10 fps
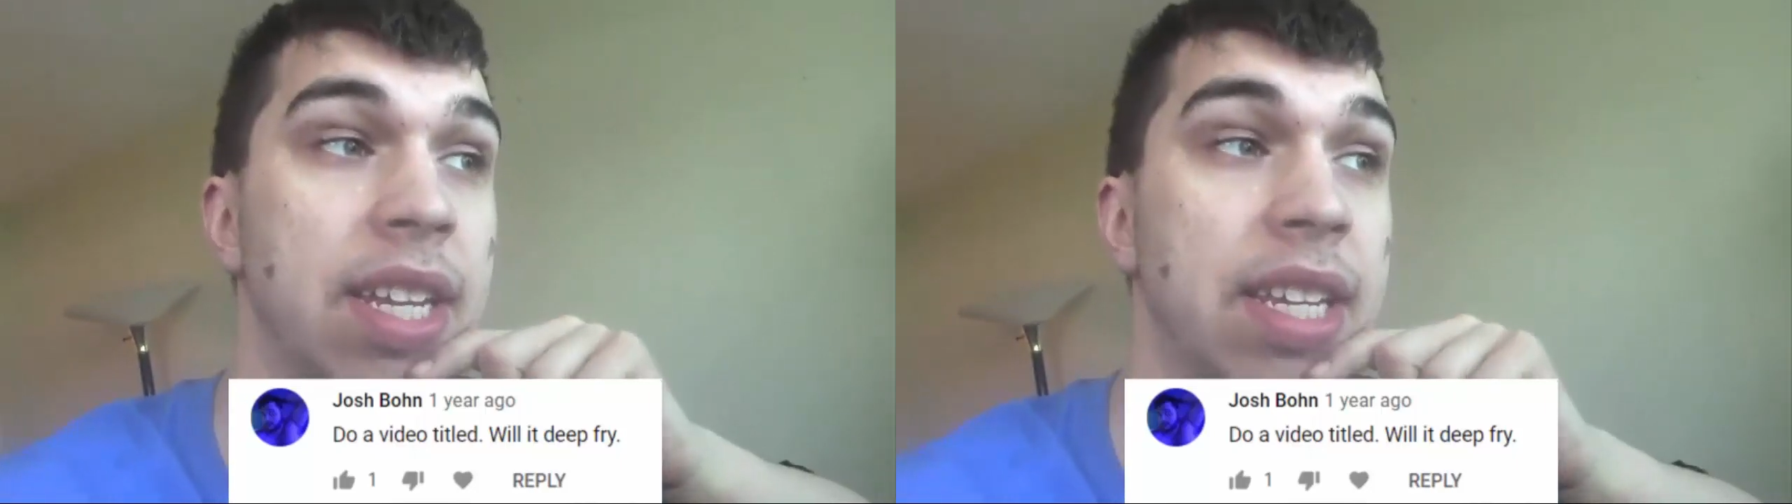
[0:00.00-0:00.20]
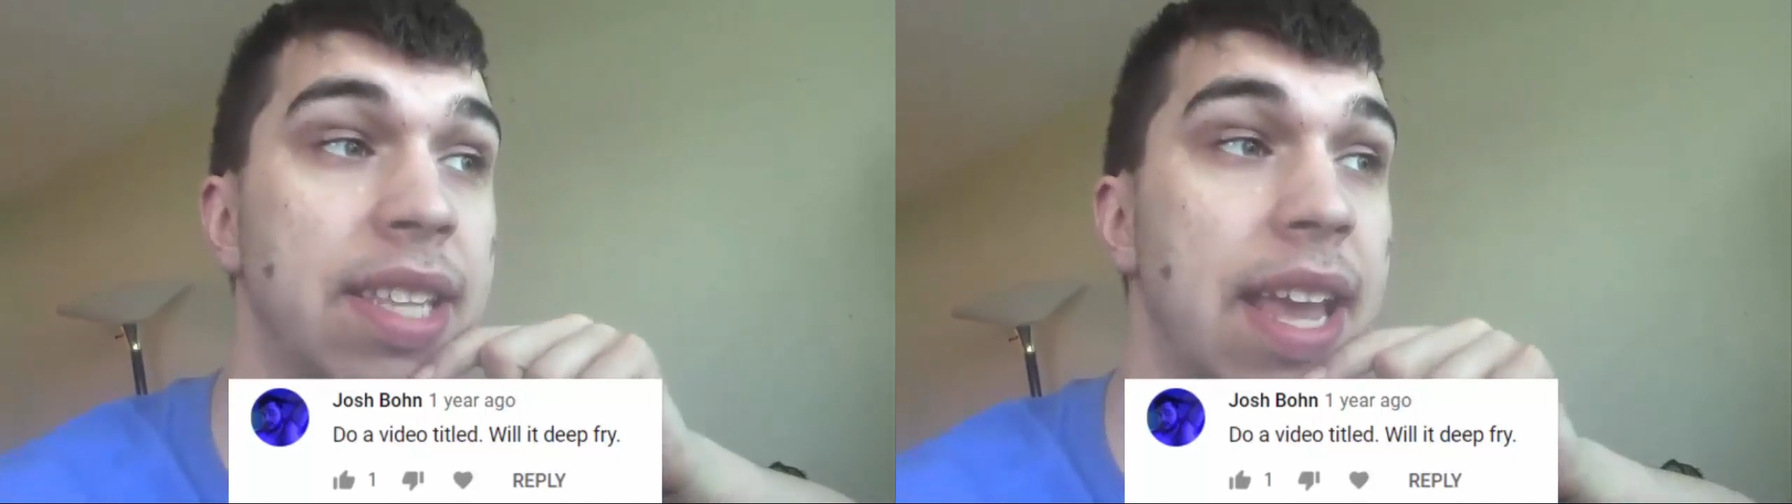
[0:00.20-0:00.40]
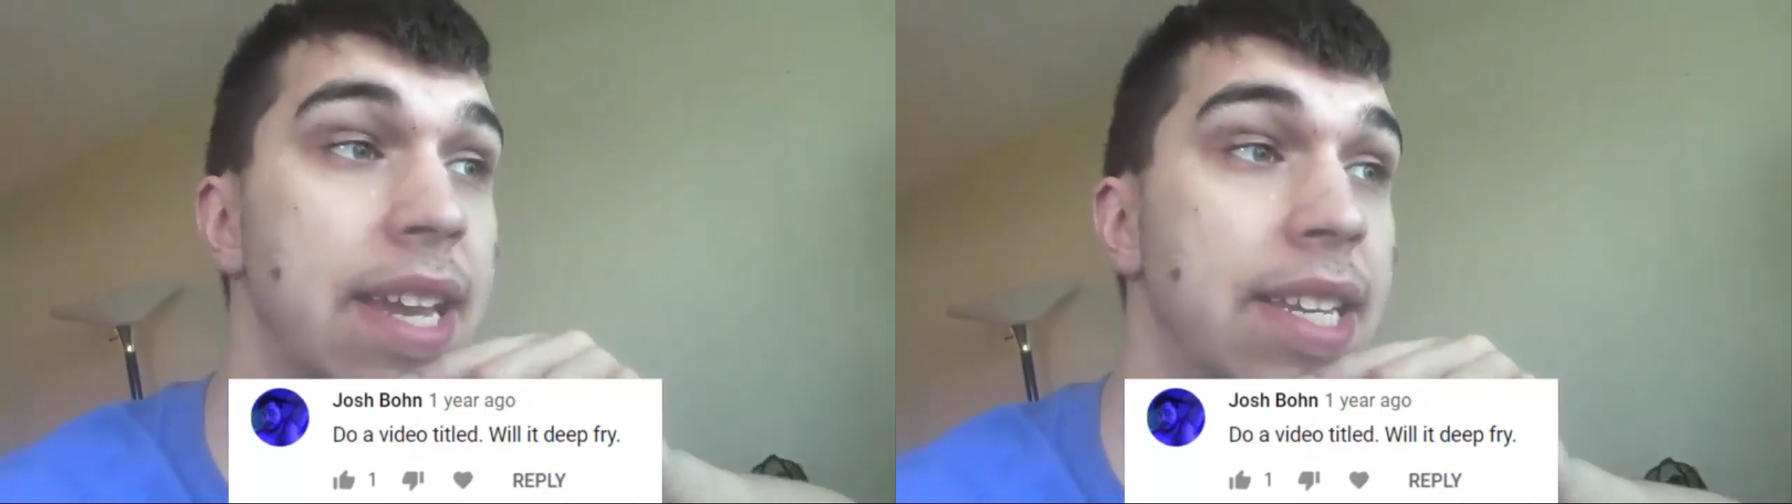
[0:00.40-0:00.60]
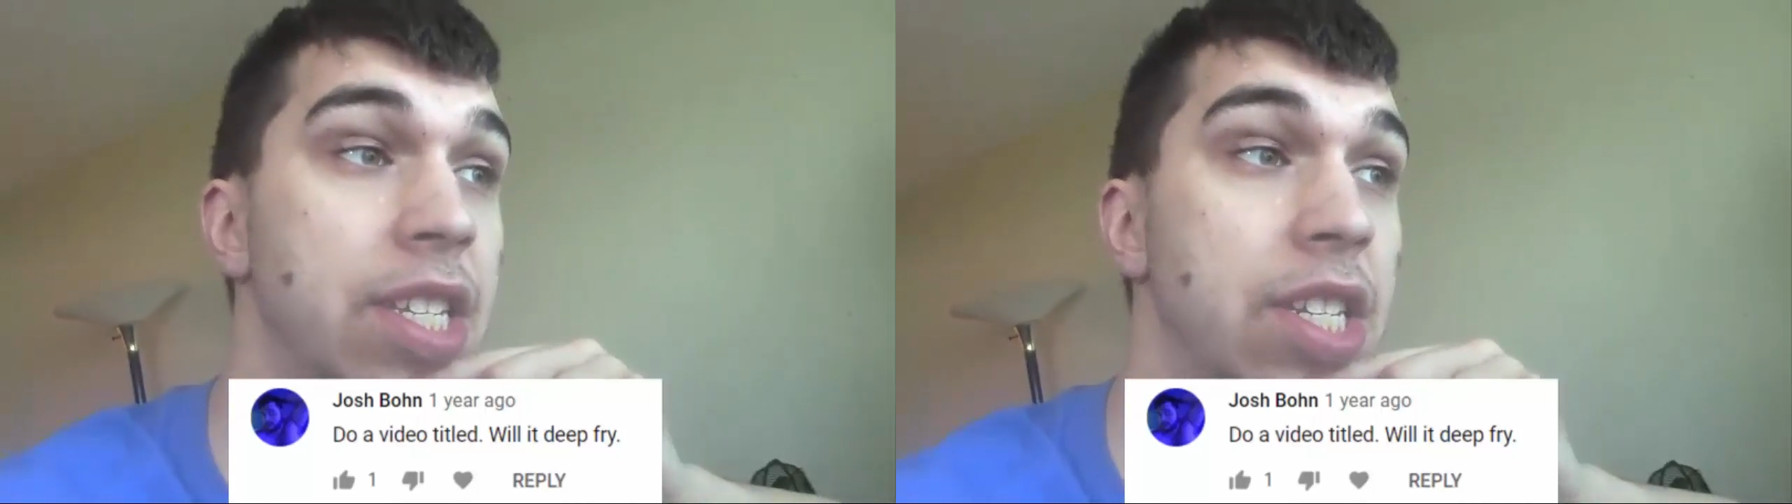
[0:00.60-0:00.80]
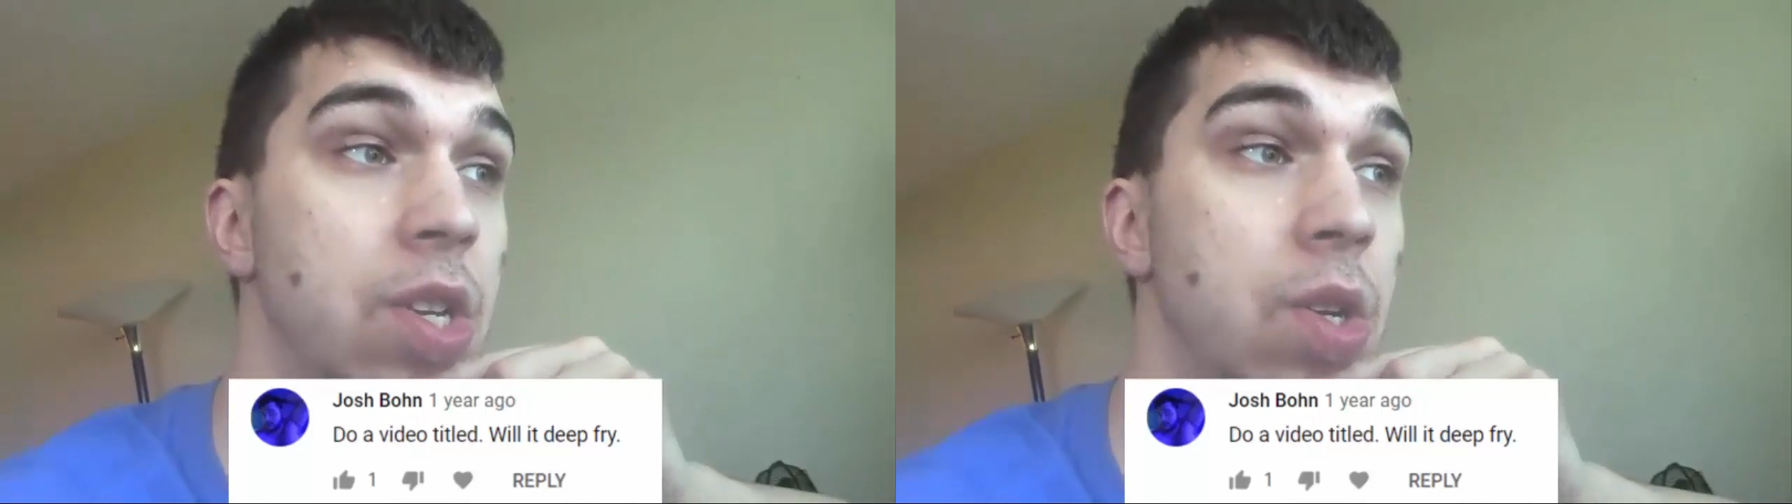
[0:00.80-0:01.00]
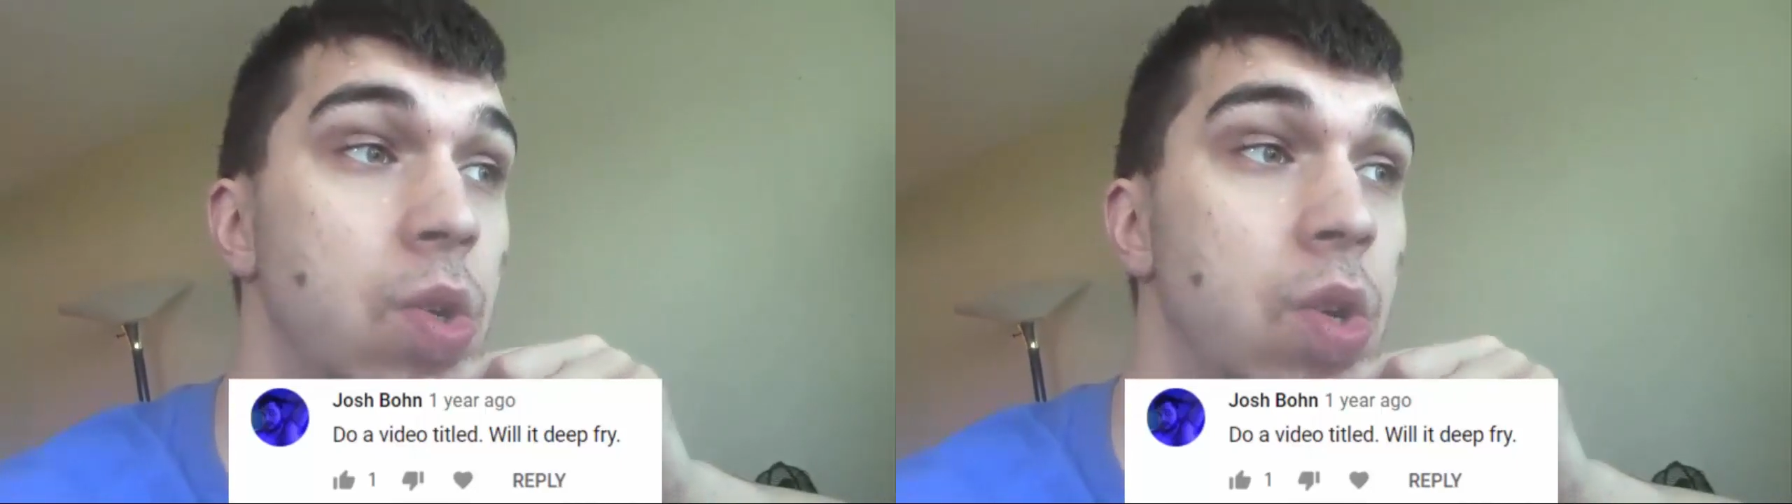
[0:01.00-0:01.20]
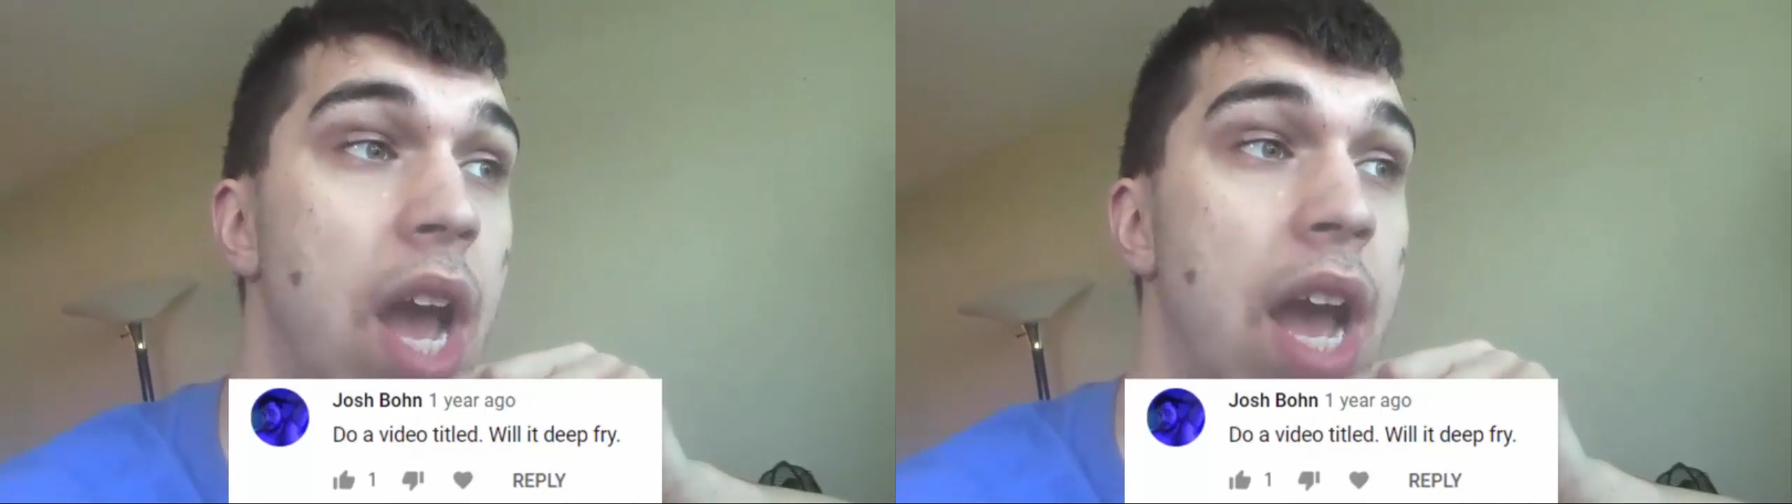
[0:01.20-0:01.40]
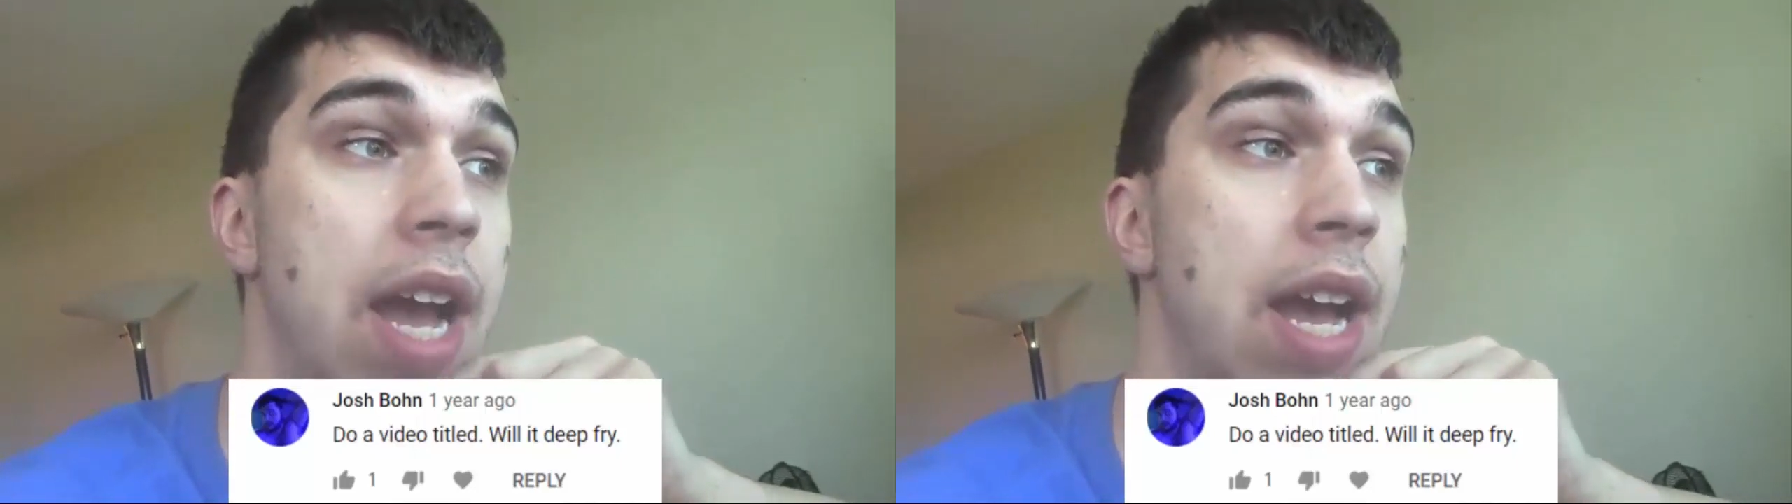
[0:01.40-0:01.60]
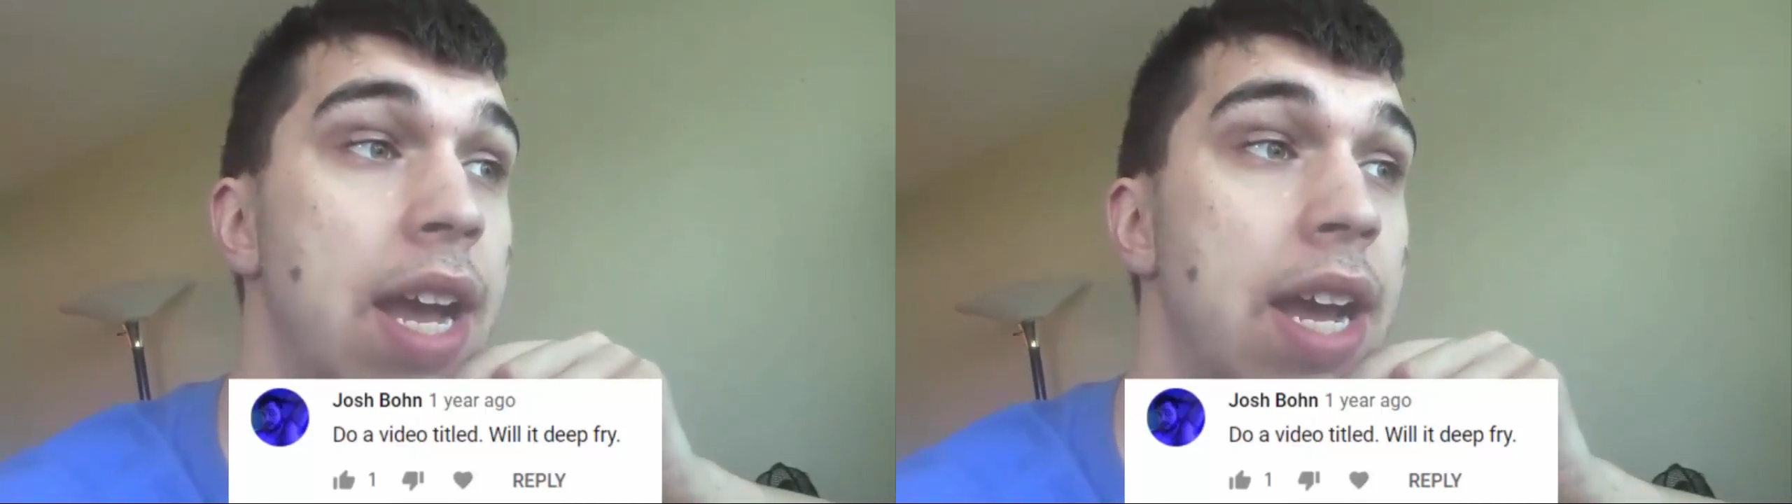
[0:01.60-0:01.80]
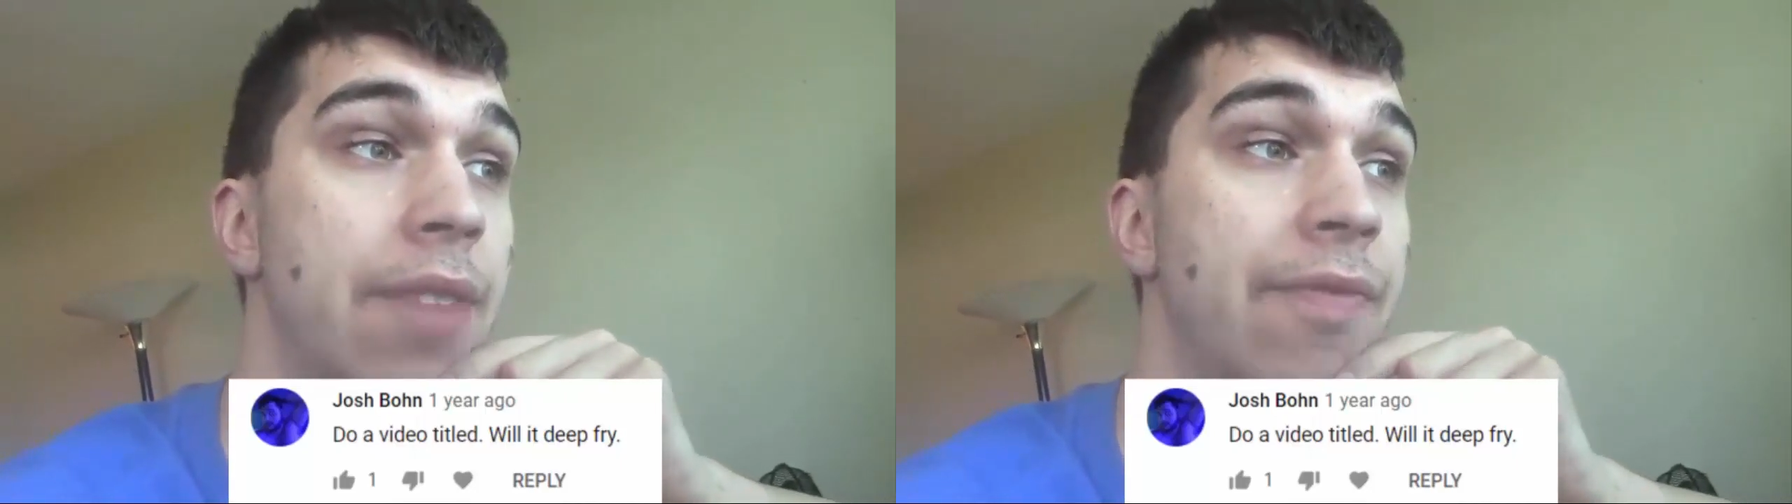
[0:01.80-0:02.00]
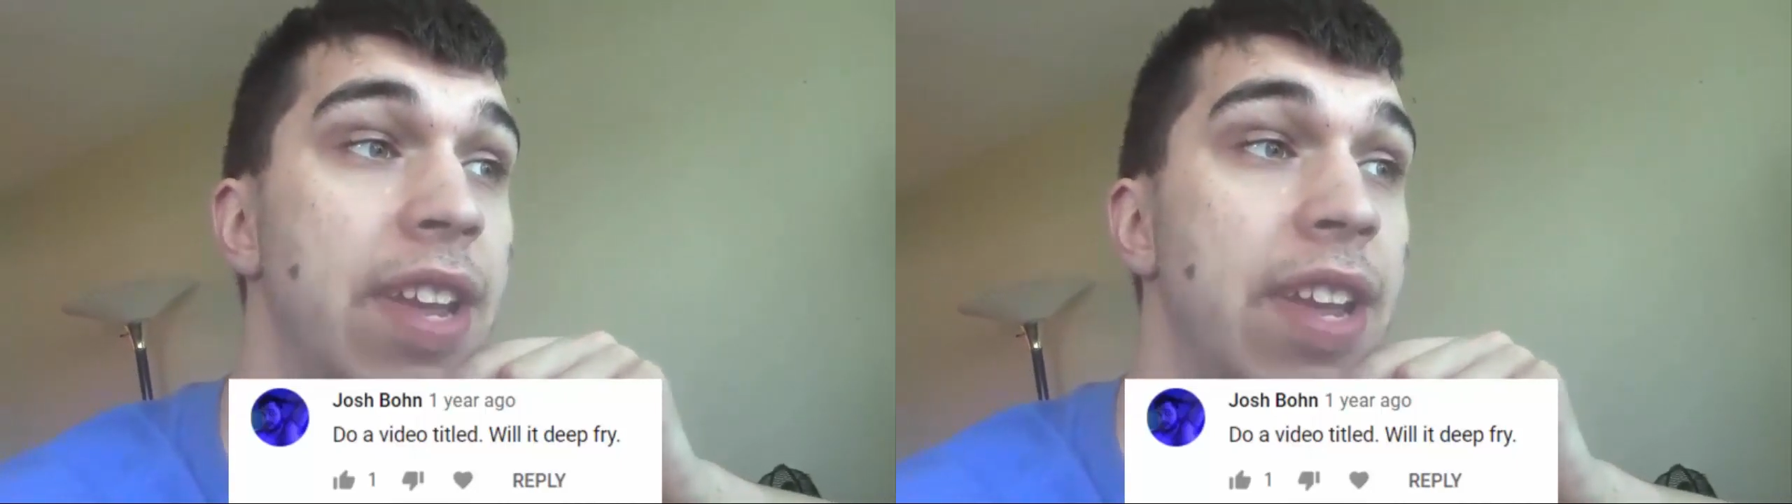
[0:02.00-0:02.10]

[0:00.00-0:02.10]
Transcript: He said, do a